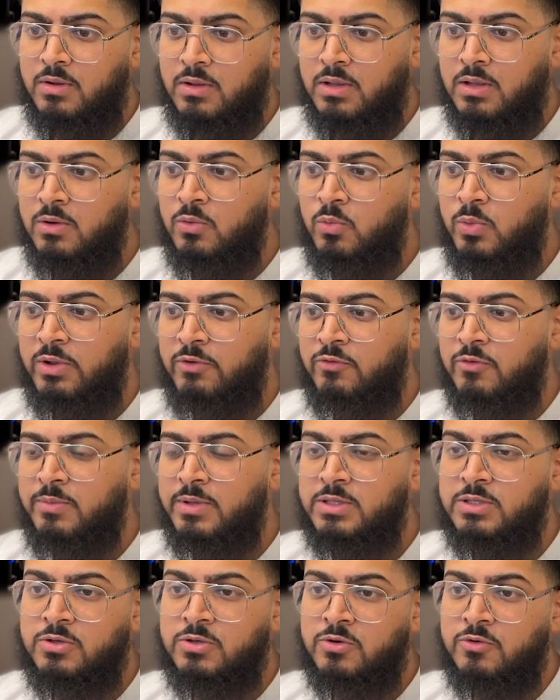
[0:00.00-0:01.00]
it'll wait for
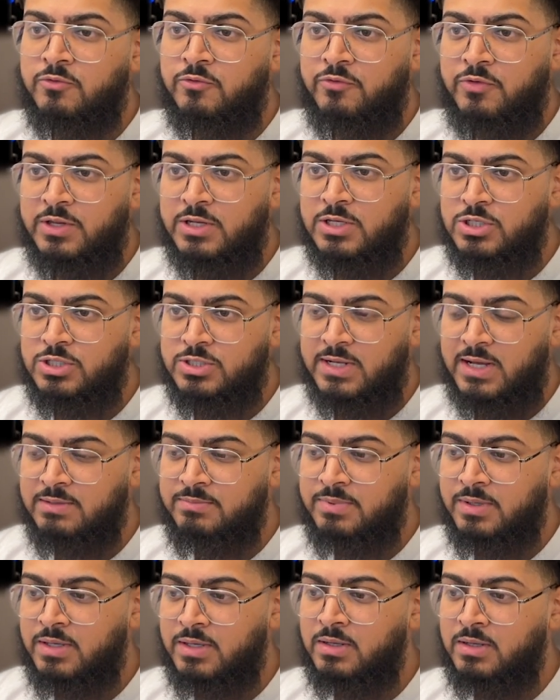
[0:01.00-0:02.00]
me to finish
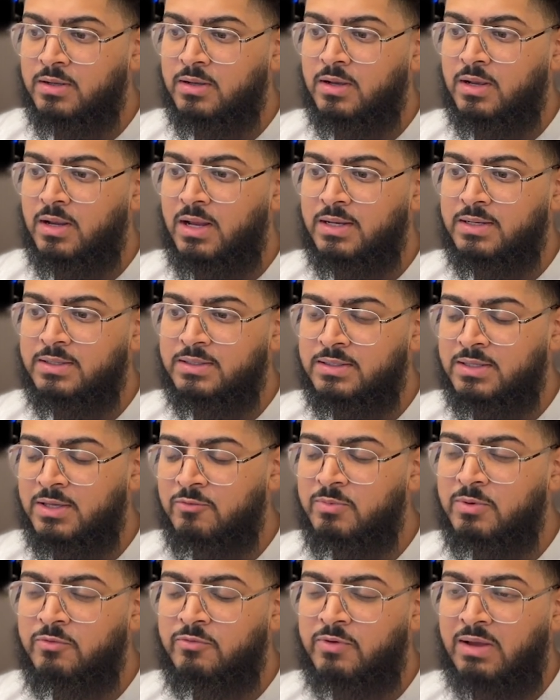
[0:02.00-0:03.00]
typing and
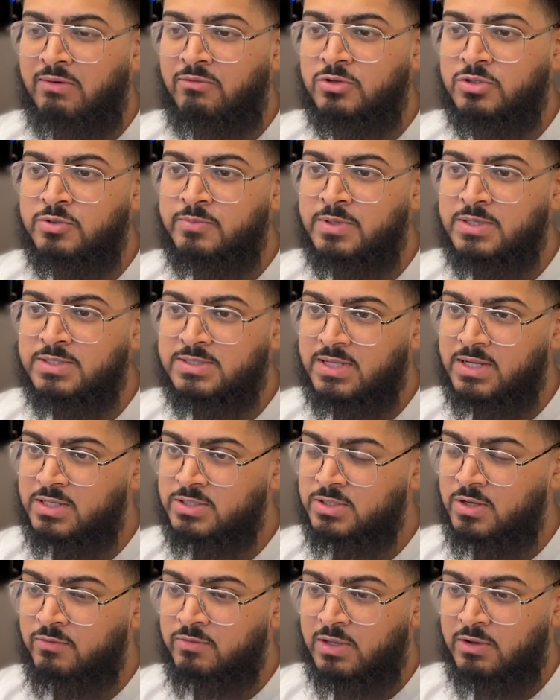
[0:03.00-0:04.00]
give me 500
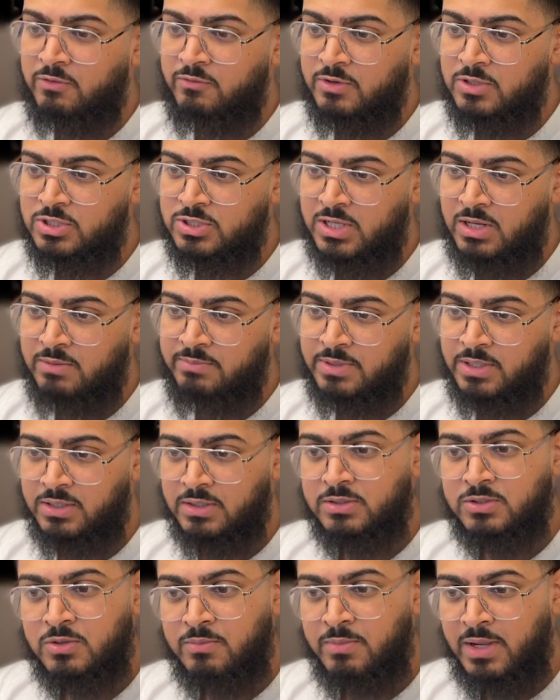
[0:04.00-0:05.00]
milliseconds after I finish
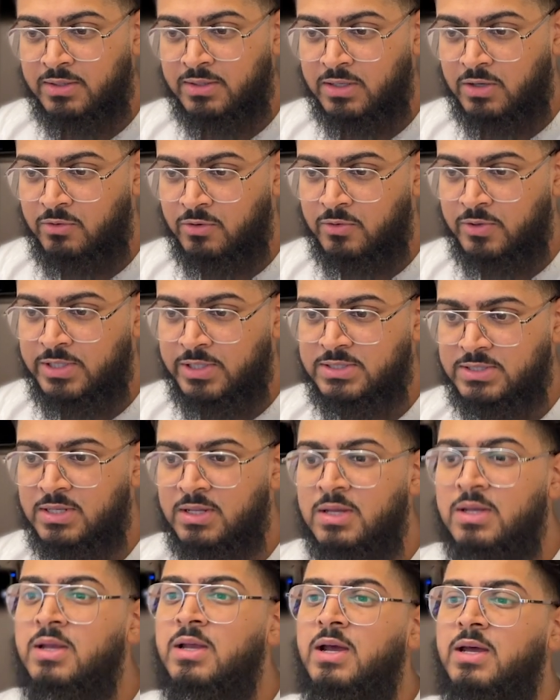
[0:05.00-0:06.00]
typing to make that request.
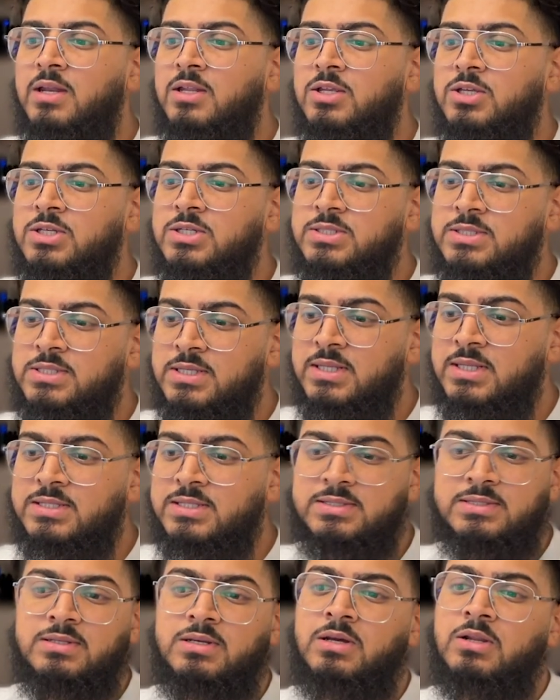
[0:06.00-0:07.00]
And as you can see,
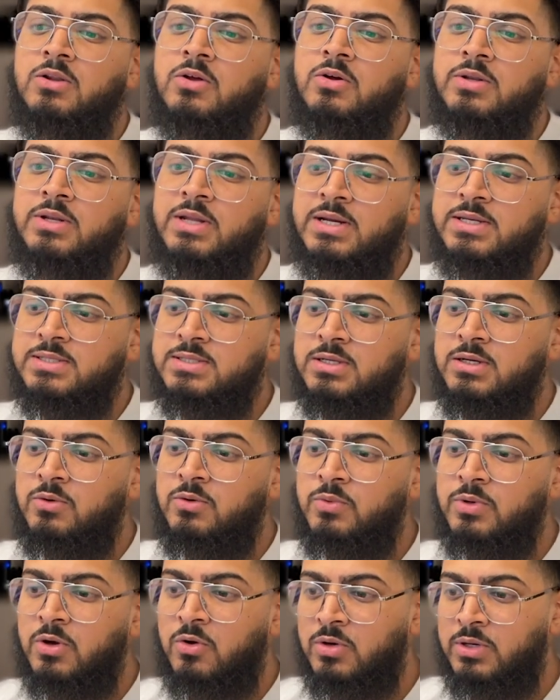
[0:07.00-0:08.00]
that's a lot nicer.
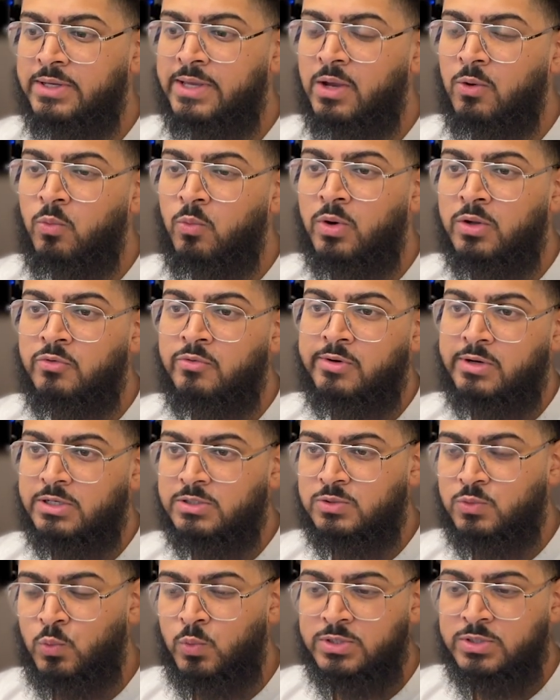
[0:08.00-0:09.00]
We only get one
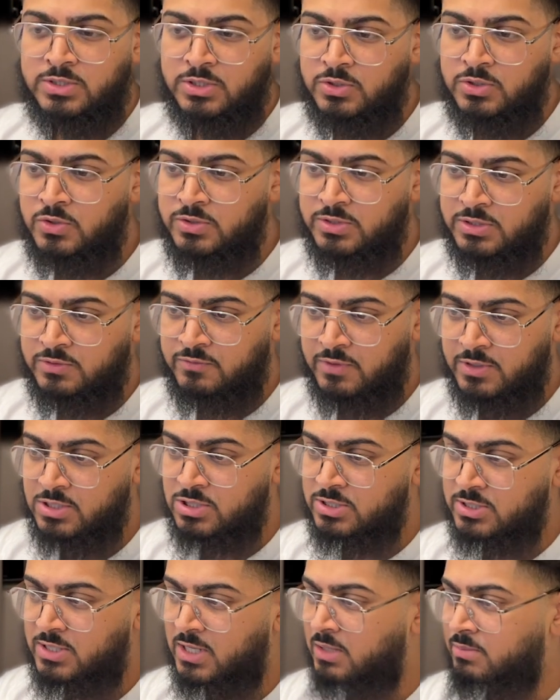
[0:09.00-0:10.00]
request once the user's
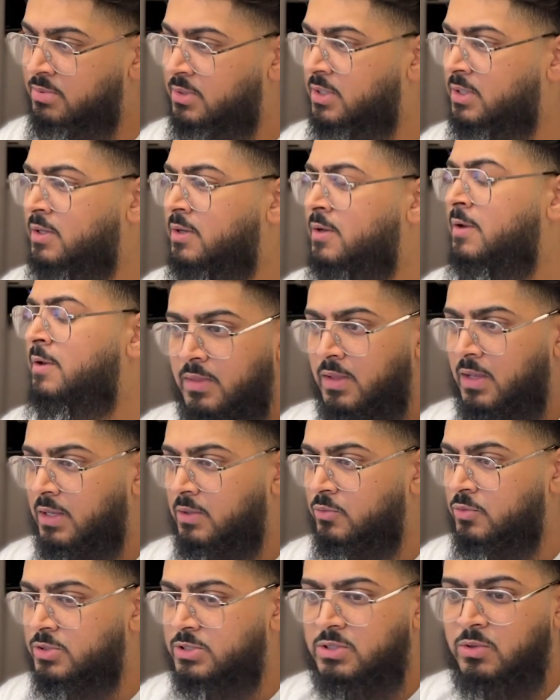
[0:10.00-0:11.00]
finished typing,
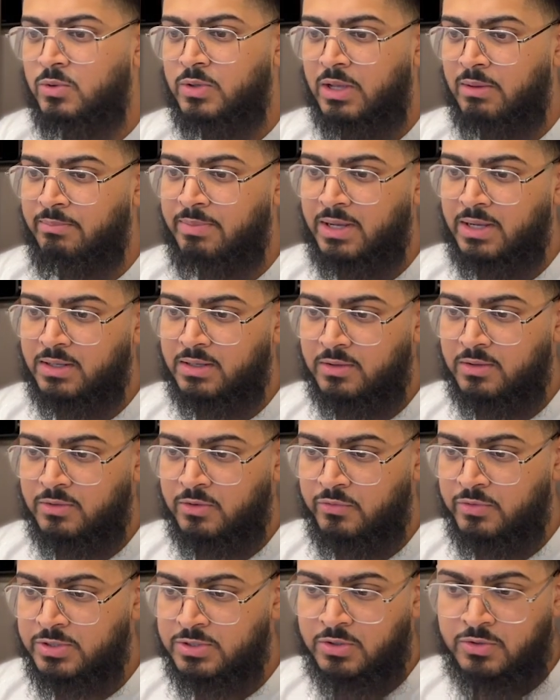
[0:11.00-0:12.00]
and we'll still get back
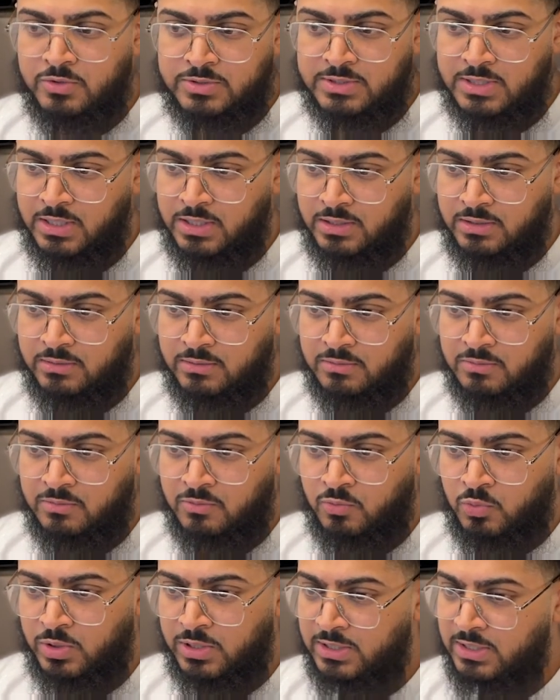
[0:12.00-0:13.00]
the results that
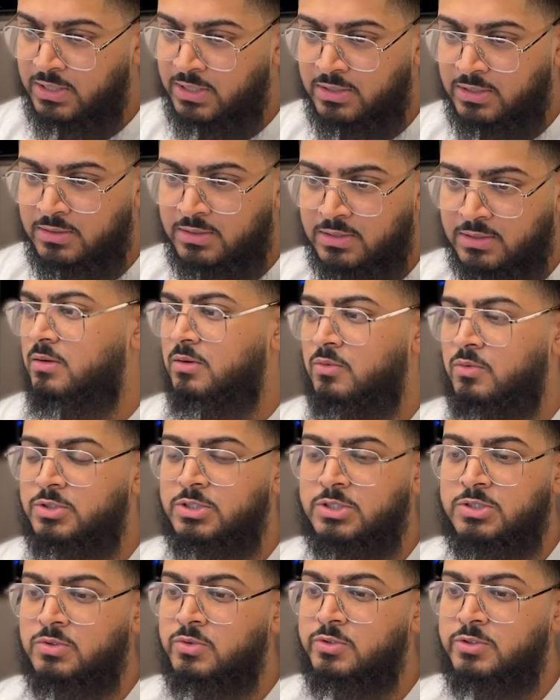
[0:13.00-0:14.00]
we need, which
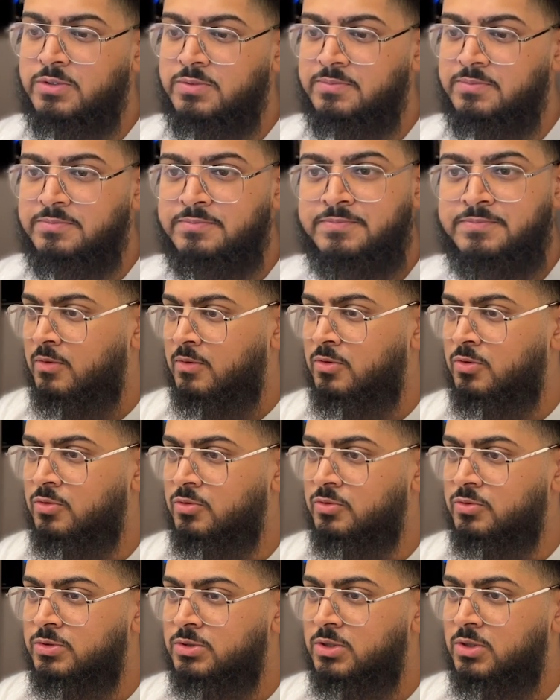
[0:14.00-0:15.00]
is awesome.
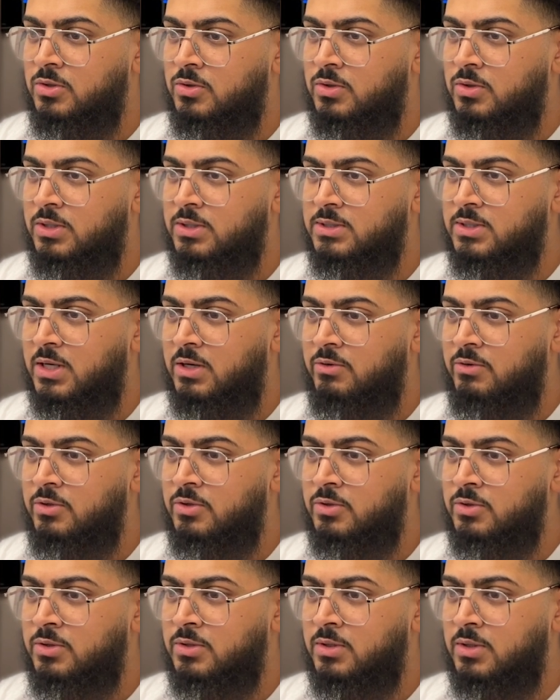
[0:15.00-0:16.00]
Cool. So let's carry
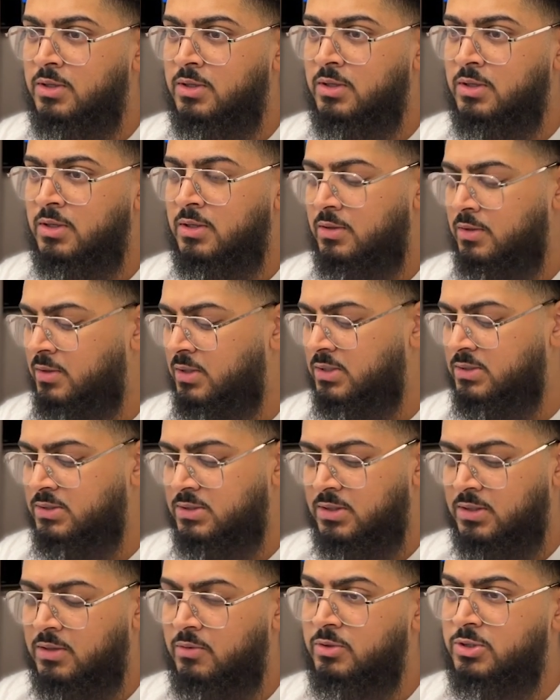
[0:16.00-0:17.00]
on. The next
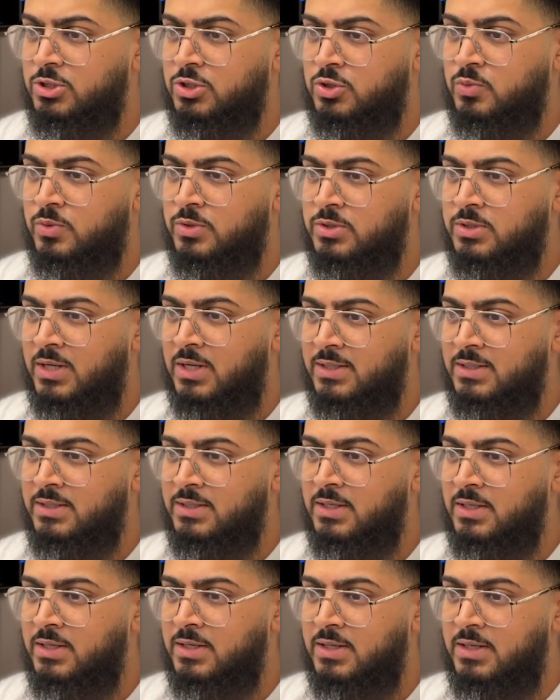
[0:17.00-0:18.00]
thing I just want to add
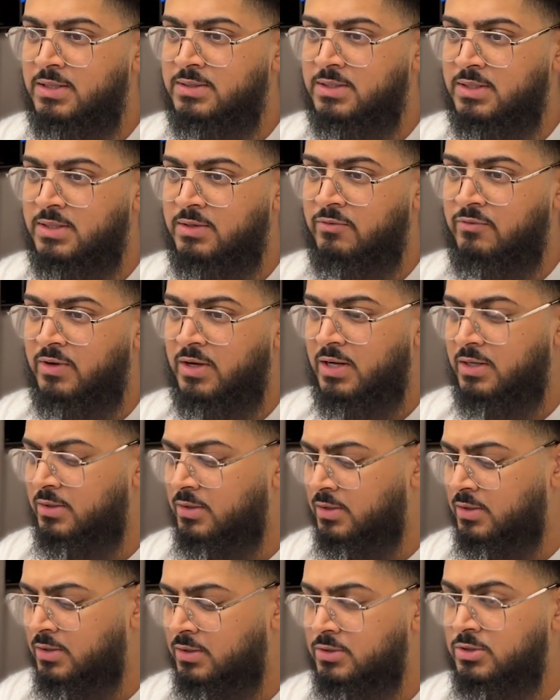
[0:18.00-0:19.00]
in here is a
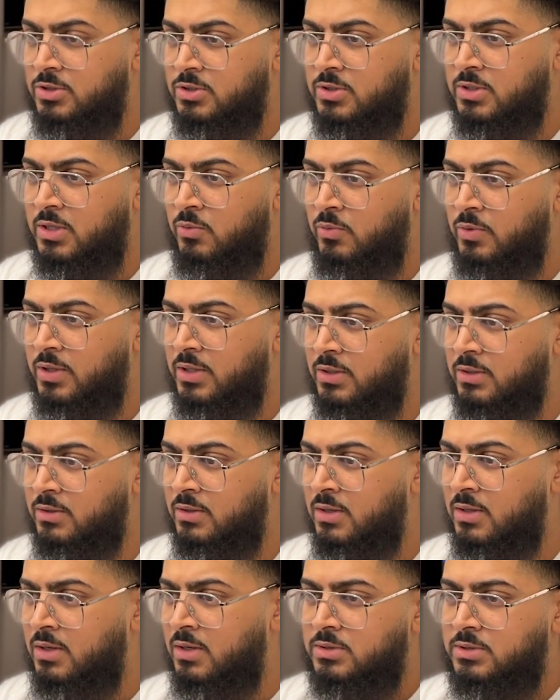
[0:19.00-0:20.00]
divider, just so that we
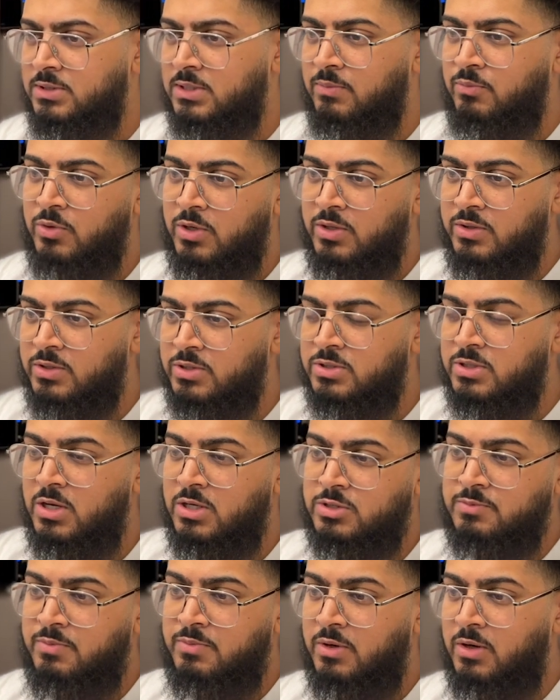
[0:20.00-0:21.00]
can separate the
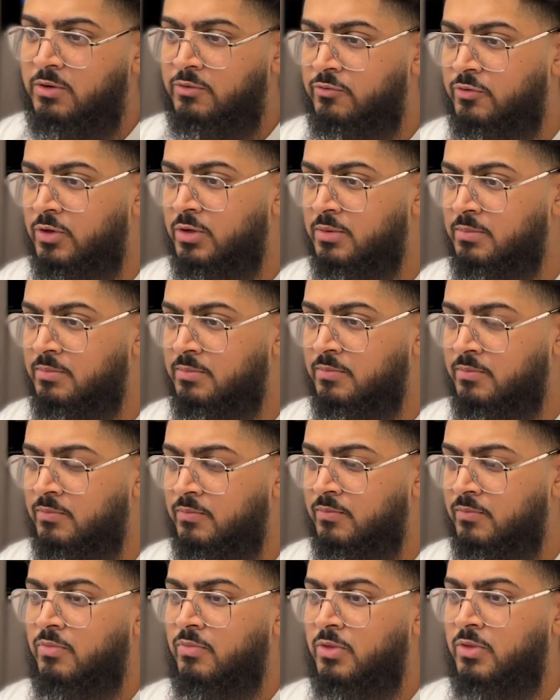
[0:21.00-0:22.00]
search bar
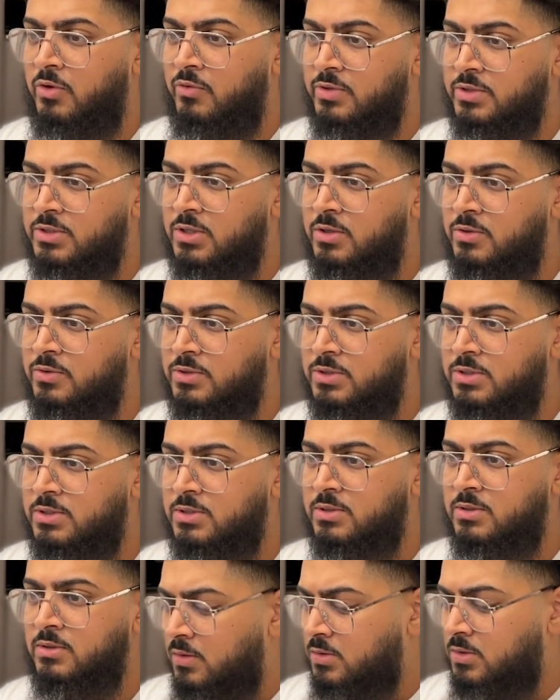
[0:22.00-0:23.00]
from the
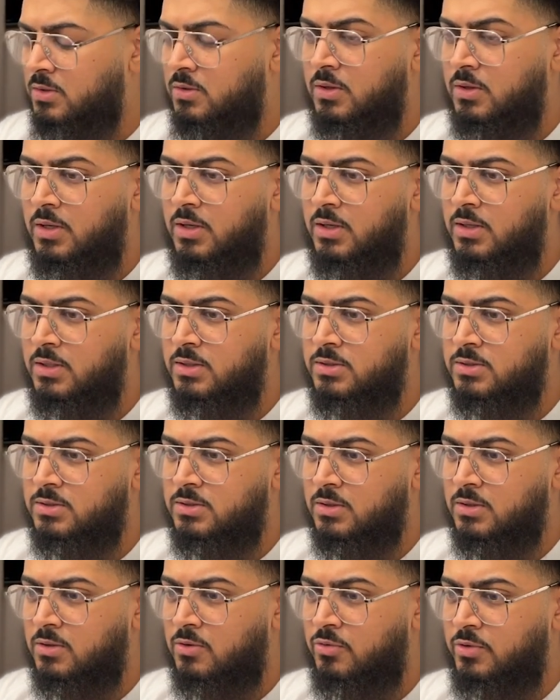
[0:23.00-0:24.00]
results. So here,
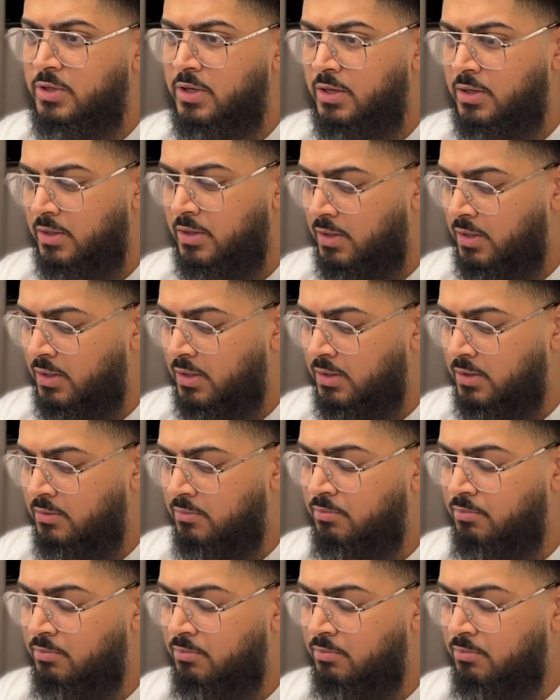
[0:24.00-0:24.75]
let's create a